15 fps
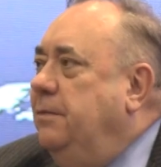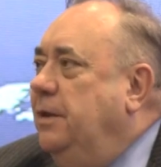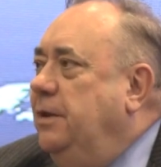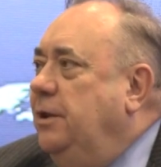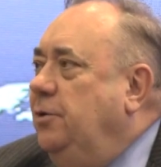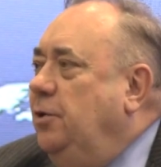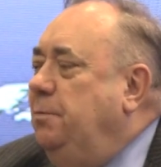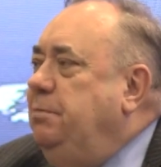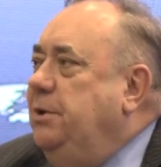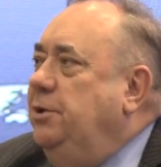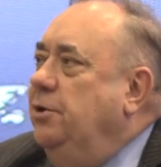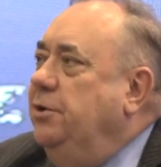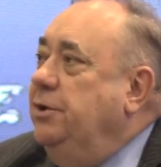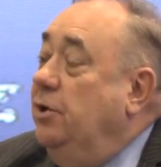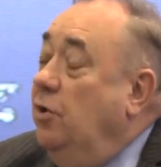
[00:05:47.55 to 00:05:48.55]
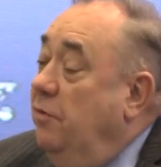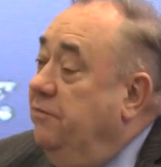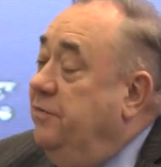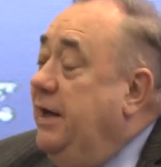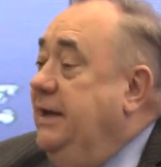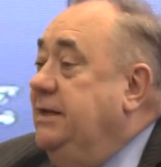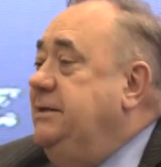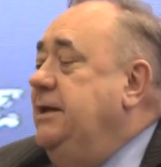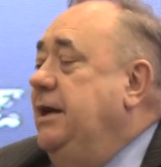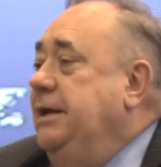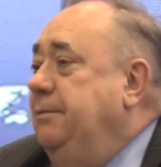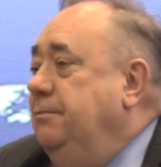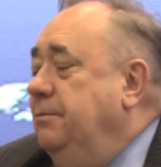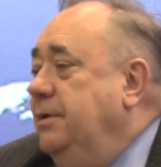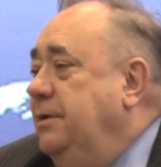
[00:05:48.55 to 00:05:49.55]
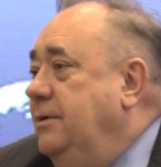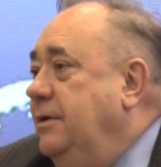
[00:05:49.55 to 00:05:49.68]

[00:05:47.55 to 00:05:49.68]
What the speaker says: The European Union of that time,